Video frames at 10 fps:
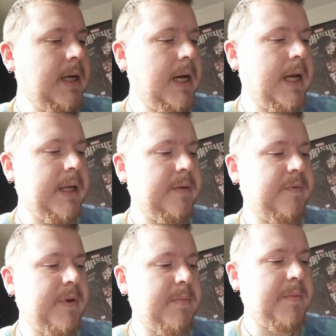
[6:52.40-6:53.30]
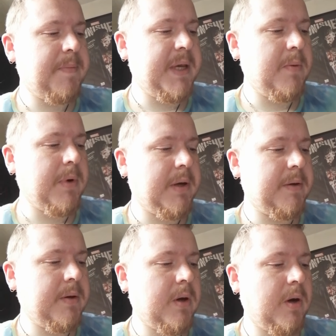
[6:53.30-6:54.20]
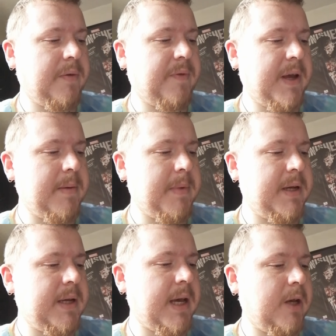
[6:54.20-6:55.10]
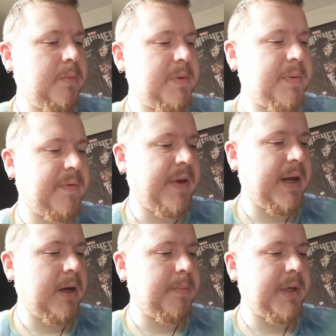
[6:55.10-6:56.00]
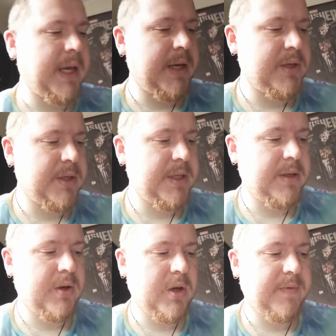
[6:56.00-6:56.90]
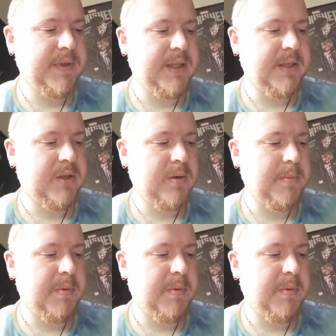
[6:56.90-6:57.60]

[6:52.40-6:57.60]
And vitamin B1 or thiamine helps prevent complications in the nervous system,